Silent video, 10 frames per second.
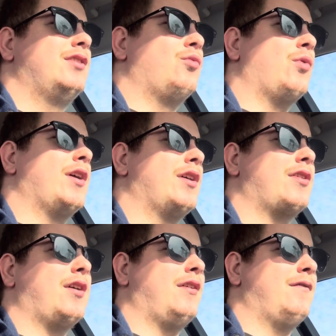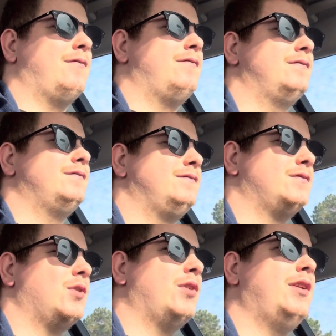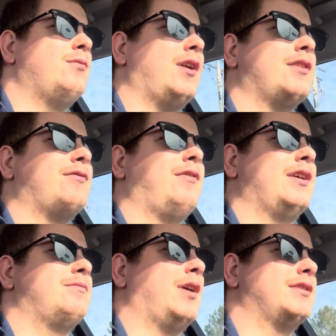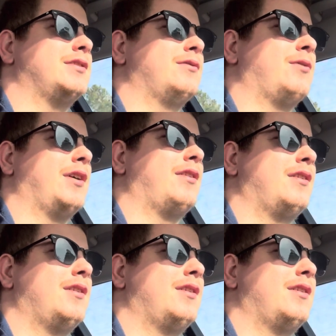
with, um, who did he run as vice president with?